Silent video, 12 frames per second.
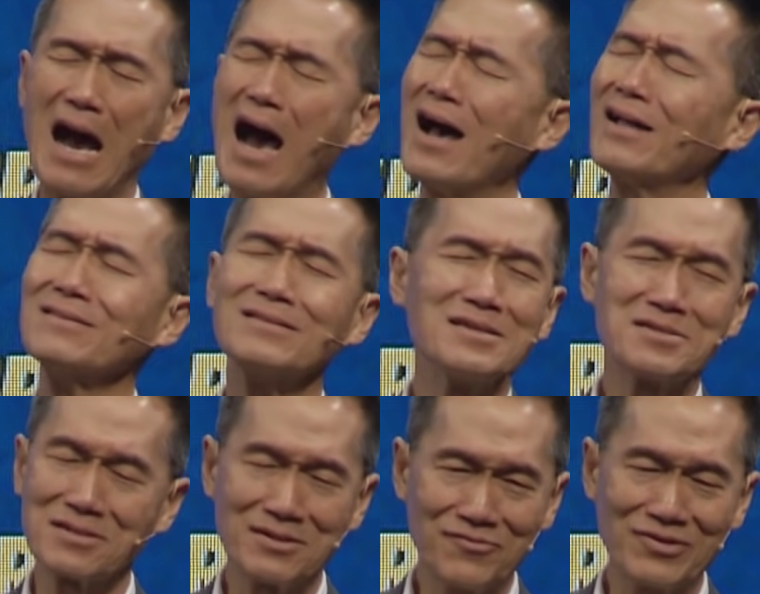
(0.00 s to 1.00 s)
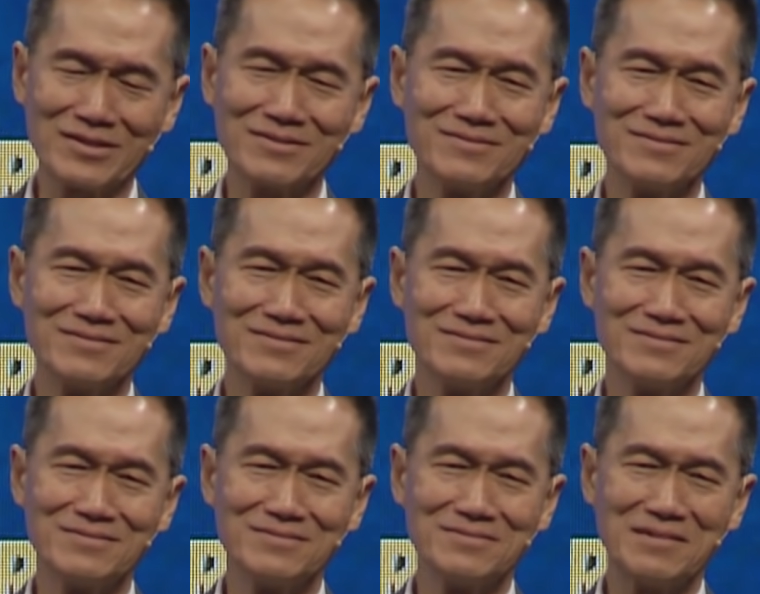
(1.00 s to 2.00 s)
Undeserving.
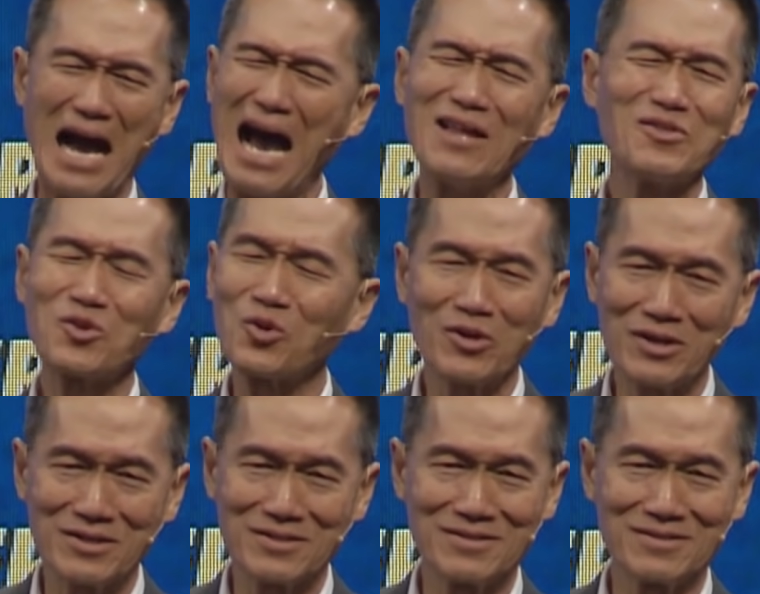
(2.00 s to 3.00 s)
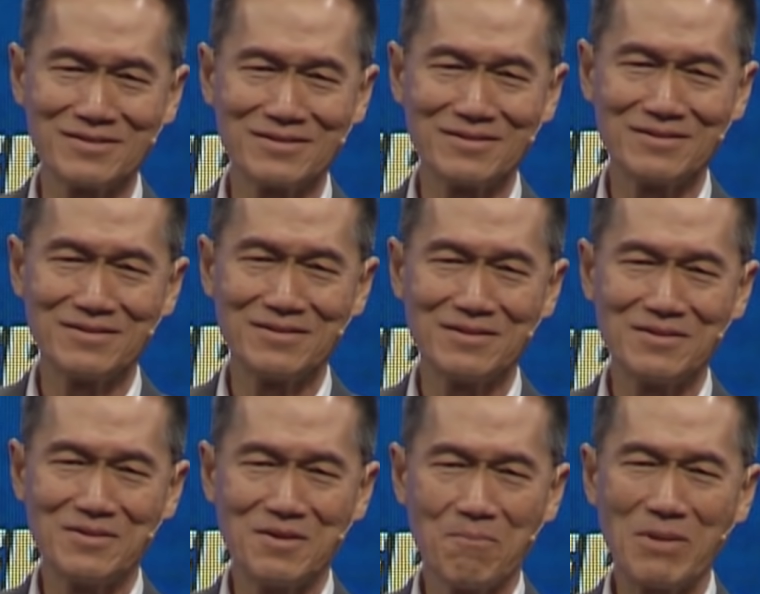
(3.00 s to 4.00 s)
Uncoerced.
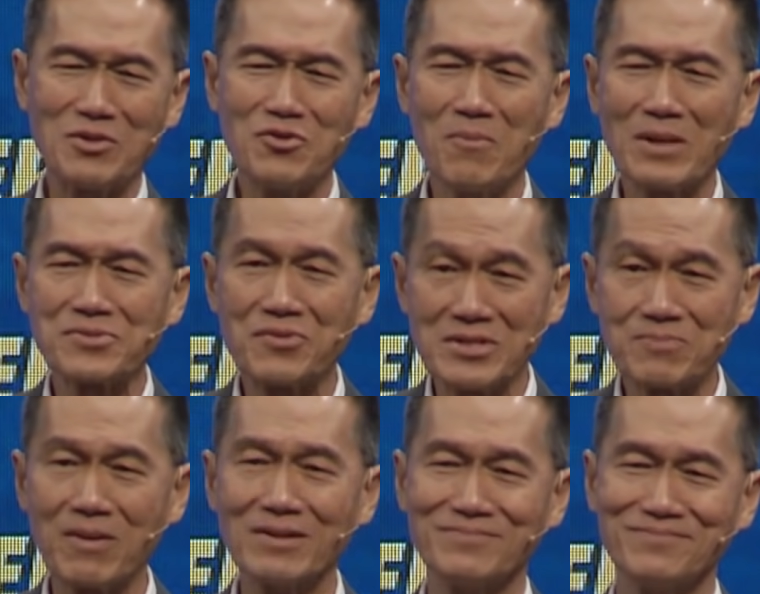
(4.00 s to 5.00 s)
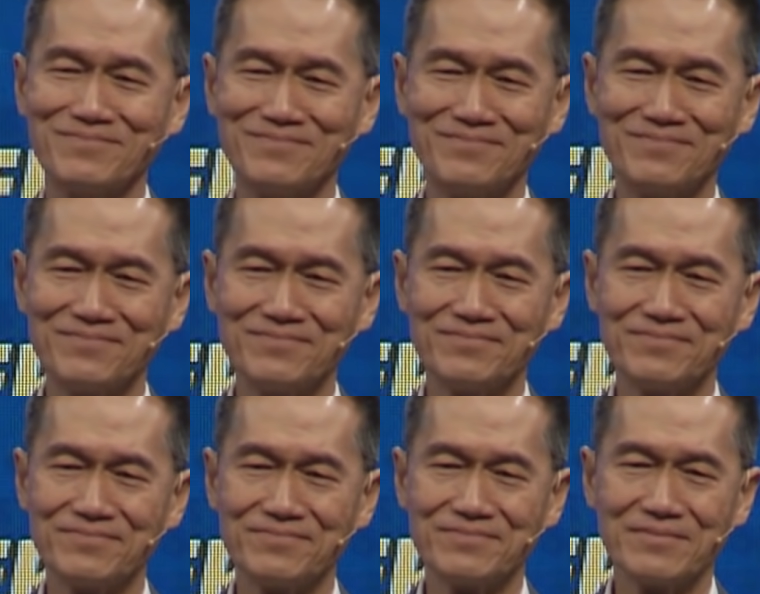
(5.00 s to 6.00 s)
But you must respond.
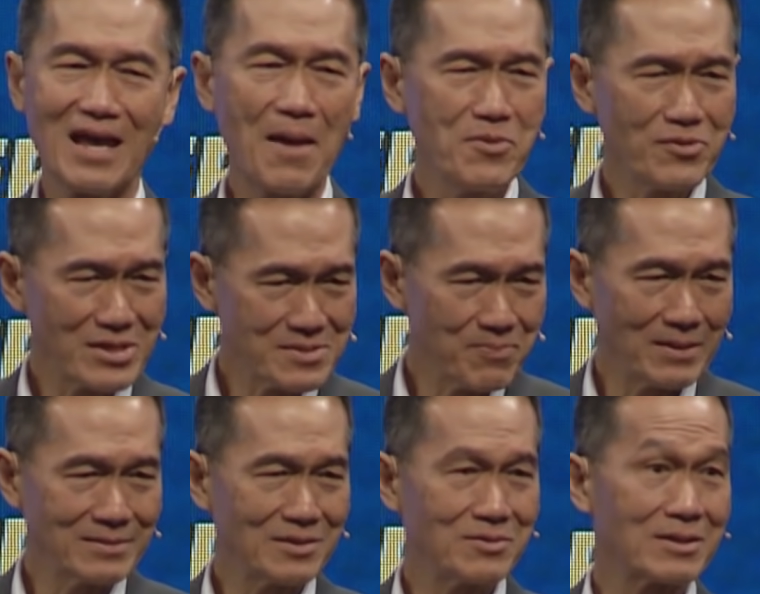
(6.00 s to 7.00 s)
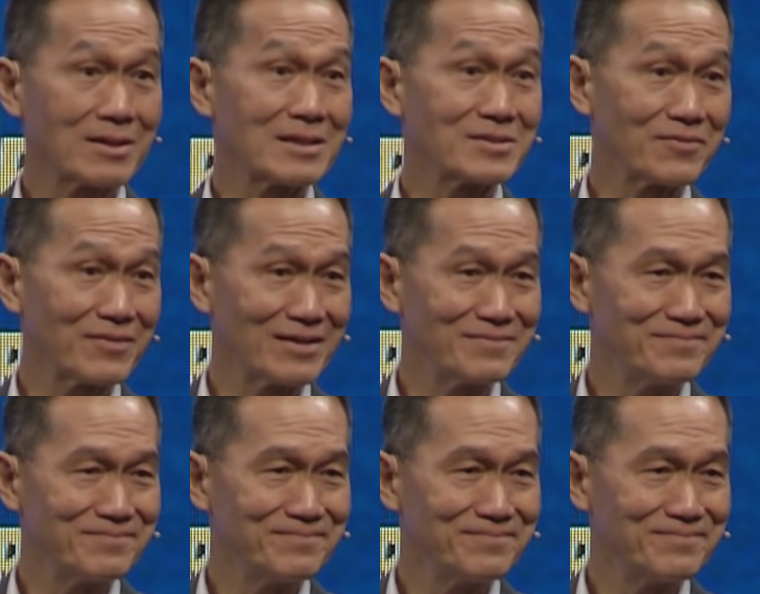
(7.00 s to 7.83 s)
Have you responded to the grace of God?